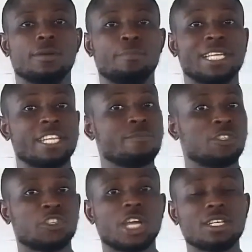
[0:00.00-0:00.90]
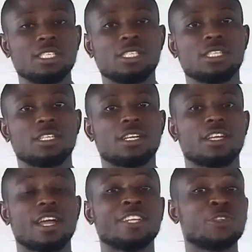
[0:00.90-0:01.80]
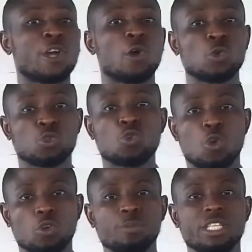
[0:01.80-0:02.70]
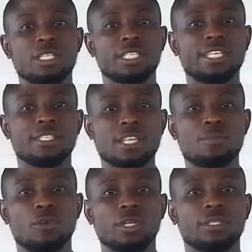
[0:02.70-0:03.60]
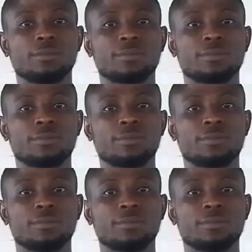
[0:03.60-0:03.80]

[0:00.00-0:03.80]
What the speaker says: my name is Charlie, and you can also call me the Guitar Boy.